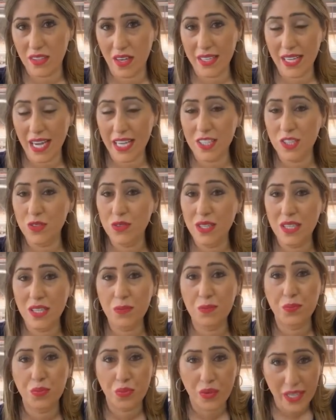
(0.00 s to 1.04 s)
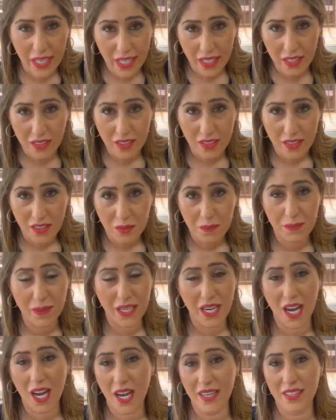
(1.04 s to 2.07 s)
Again, you need a brain
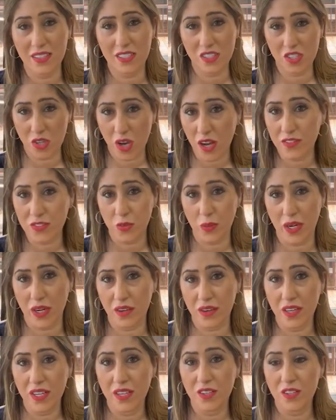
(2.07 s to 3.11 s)
behind the software.